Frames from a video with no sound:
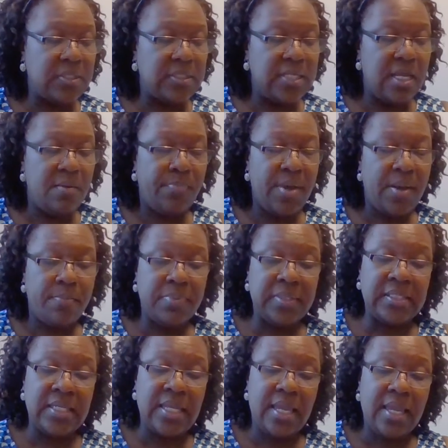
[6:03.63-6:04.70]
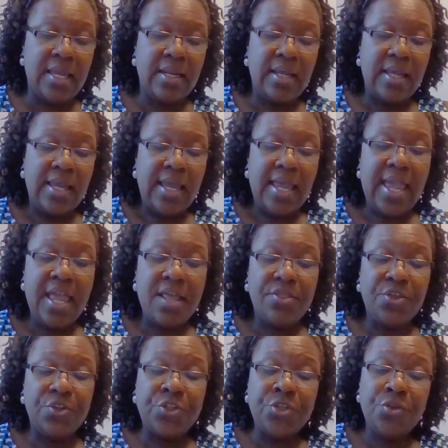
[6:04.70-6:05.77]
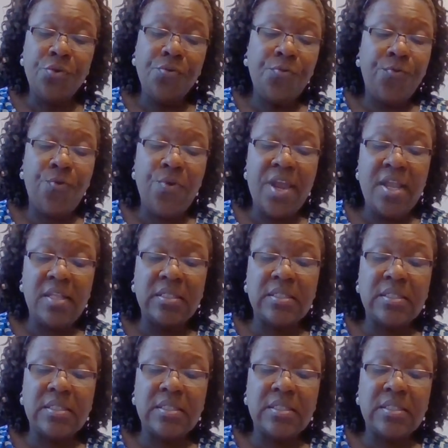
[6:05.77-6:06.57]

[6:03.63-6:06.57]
said Pepperton, and the two friends